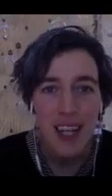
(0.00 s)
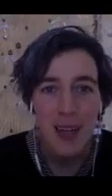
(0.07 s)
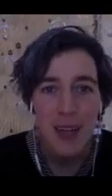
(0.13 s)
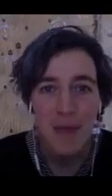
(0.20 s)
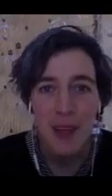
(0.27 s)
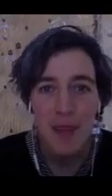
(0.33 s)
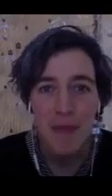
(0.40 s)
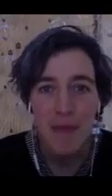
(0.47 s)
I'm
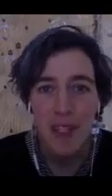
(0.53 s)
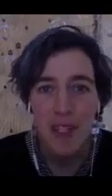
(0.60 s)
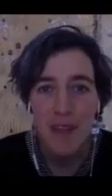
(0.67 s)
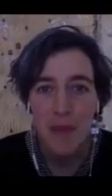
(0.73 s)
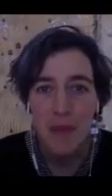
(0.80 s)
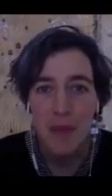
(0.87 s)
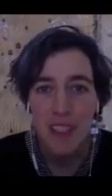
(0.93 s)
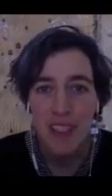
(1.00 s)
not much of a
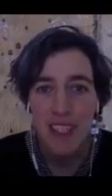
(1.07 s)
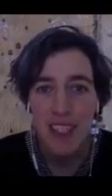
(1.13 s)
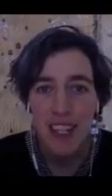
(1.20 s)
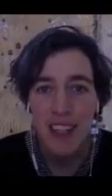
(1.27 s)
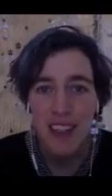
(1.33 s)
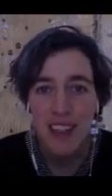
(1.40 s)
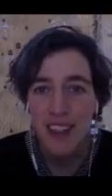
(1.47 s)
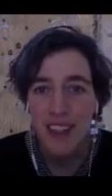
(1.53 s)

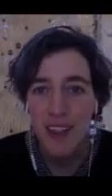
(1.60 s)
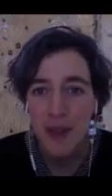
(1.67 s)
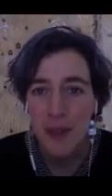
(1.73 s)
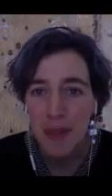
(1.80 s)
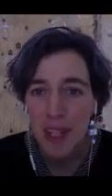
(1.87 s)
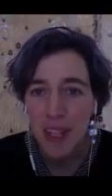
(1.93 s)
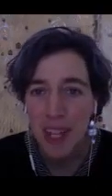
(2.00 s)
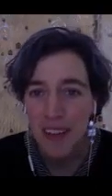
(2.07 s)
multitasker, so I'm
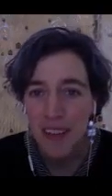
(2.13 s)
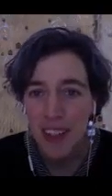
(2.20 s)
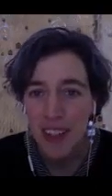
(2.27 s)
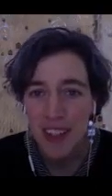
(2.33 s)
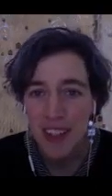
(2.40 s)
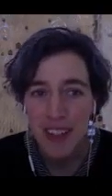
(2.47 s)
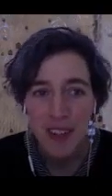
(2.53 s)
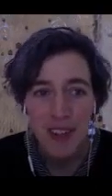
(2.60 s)
going to have to just do